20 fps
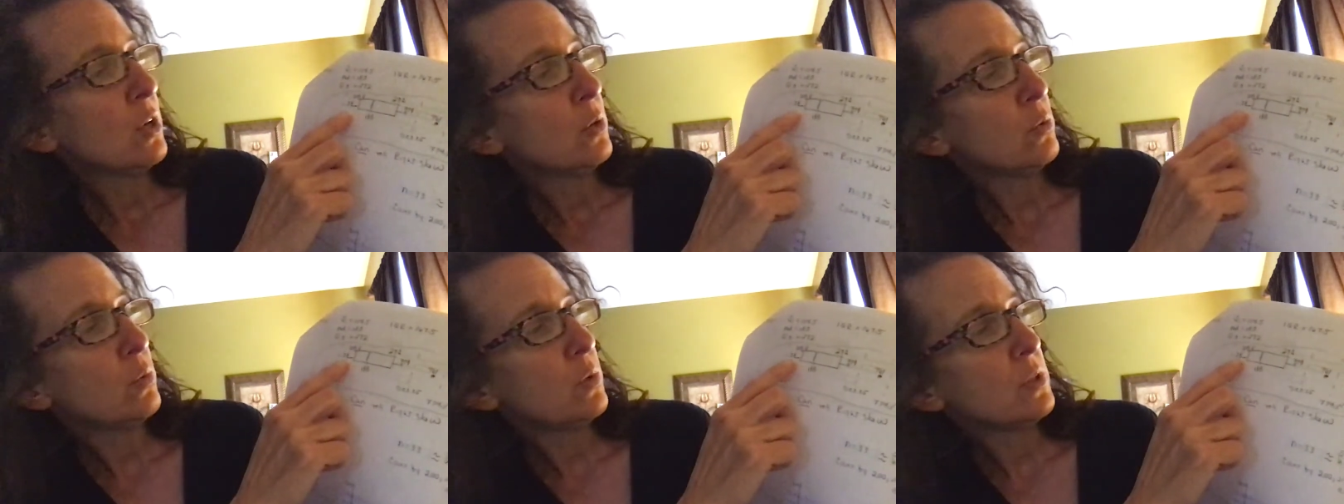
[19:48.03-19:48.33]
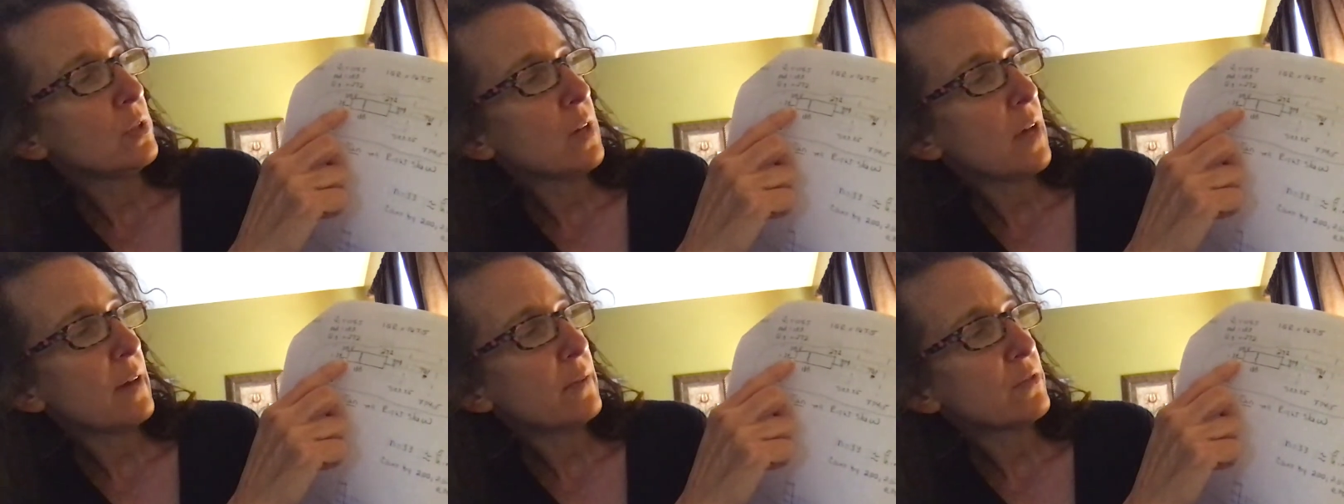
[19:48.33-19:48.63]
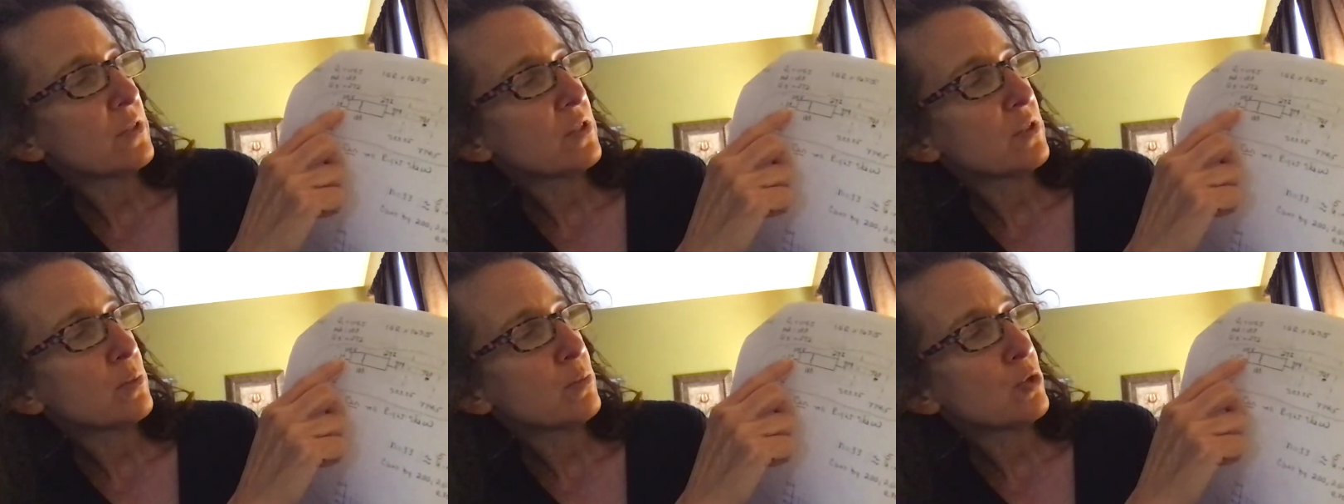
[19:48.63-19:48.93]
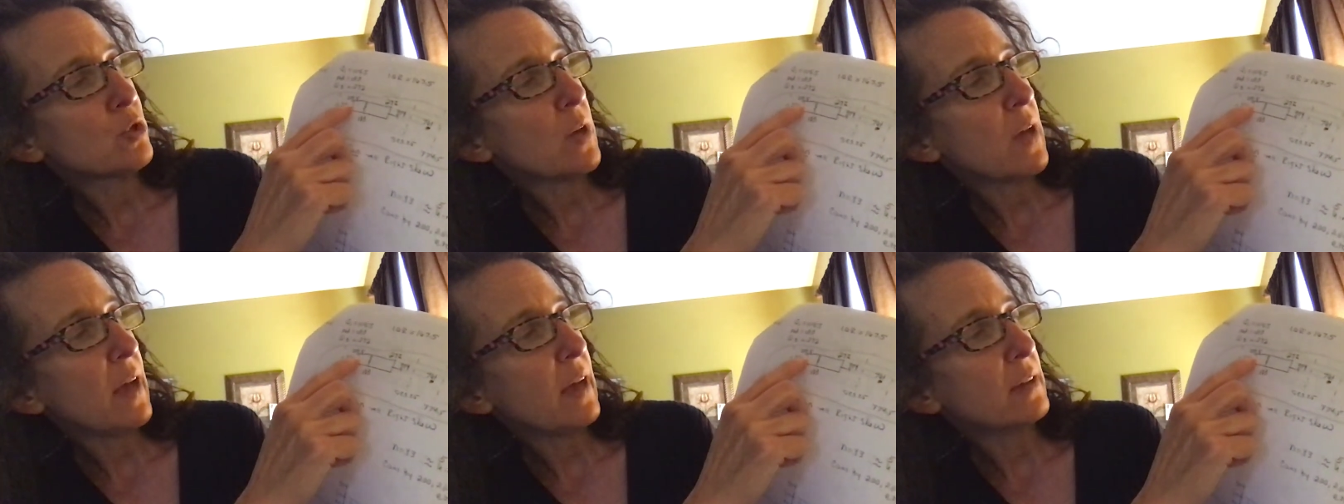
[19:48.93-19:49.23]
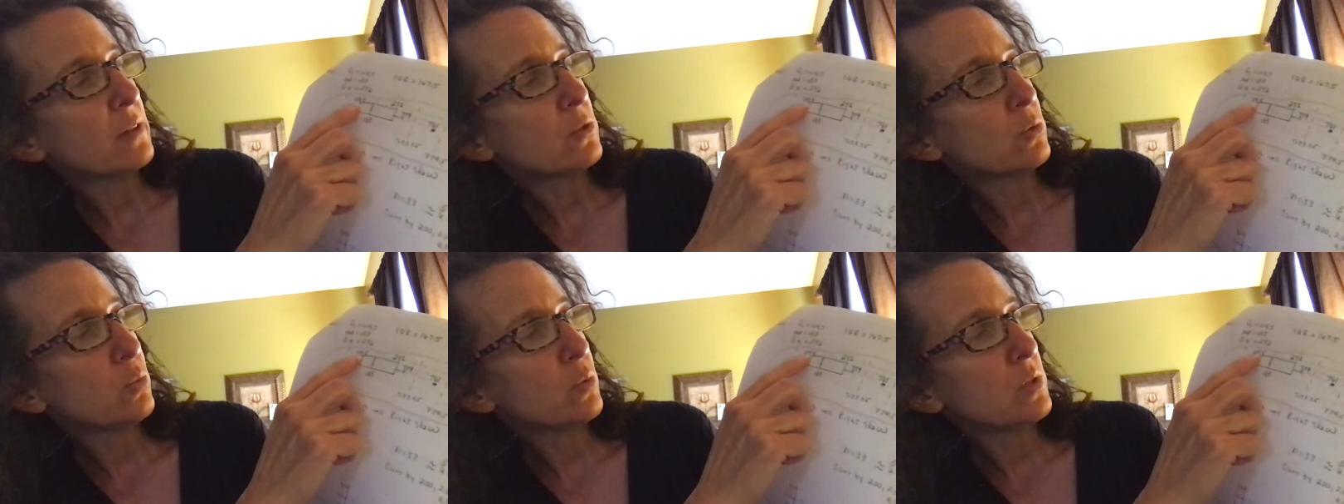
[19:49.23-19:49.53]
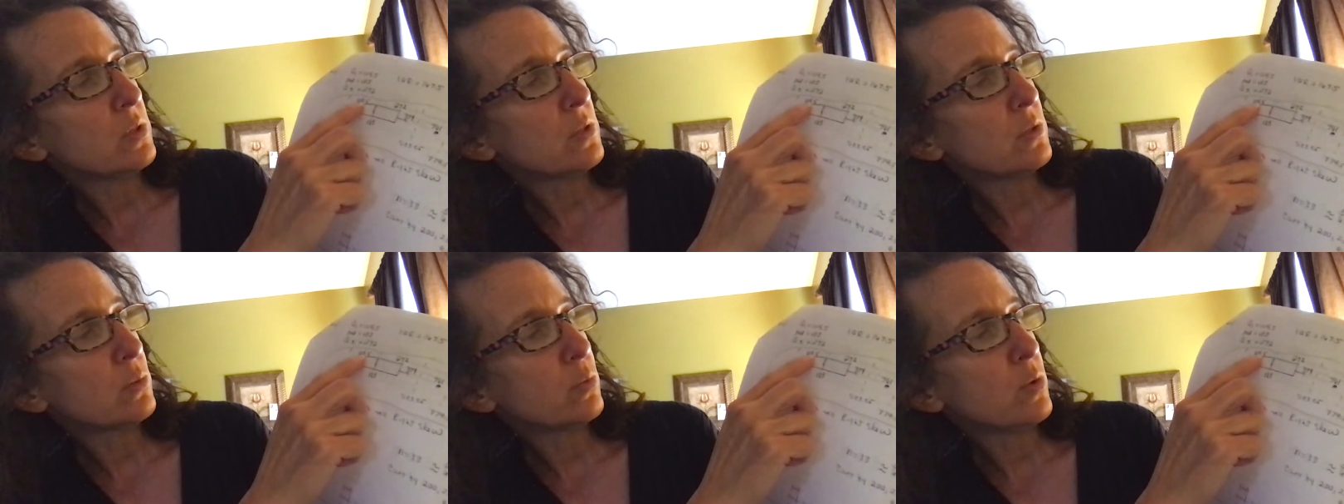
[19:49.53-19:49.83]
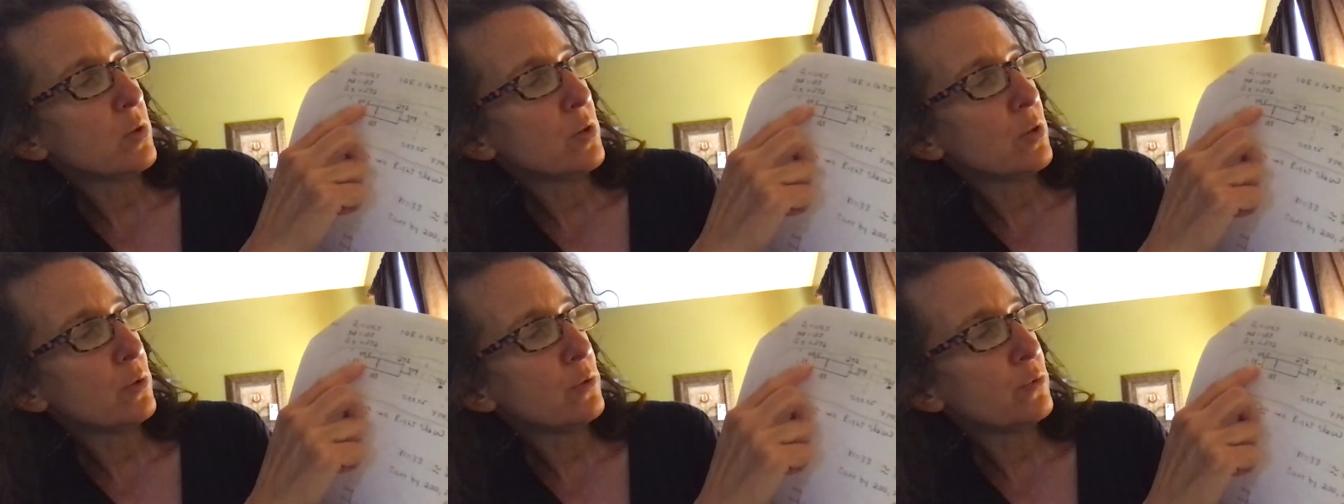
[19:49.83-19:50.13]
Well, you have to subtract. What's
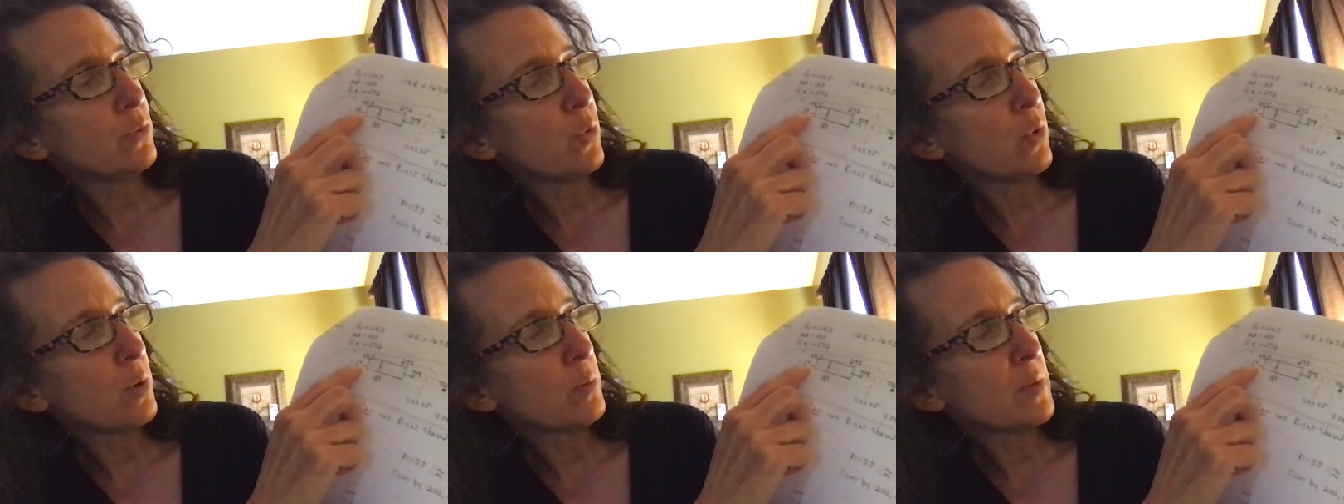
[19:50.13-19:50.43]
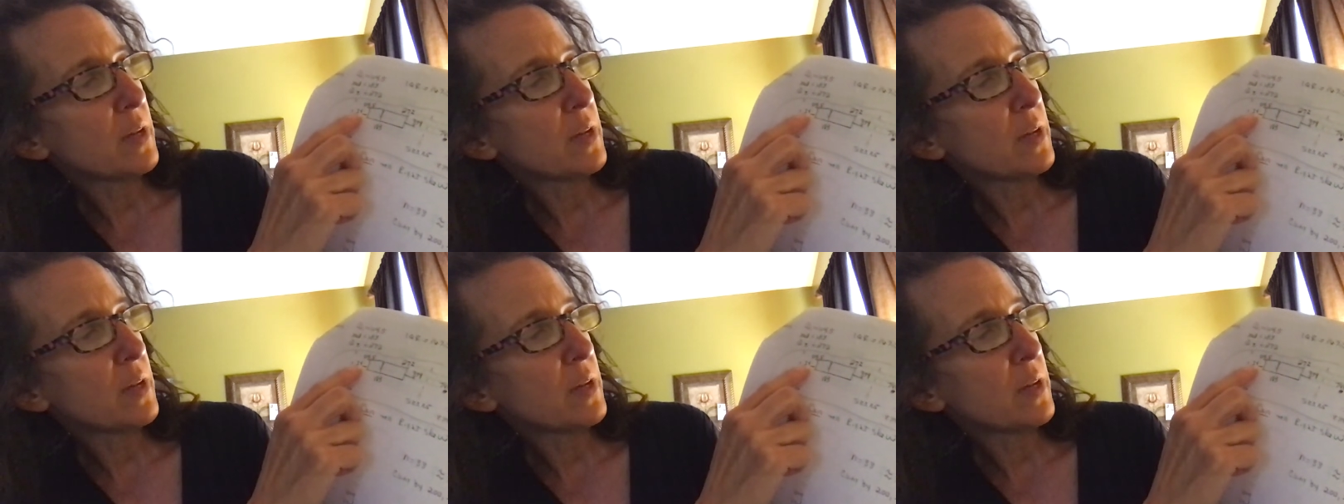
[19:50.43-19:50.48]
104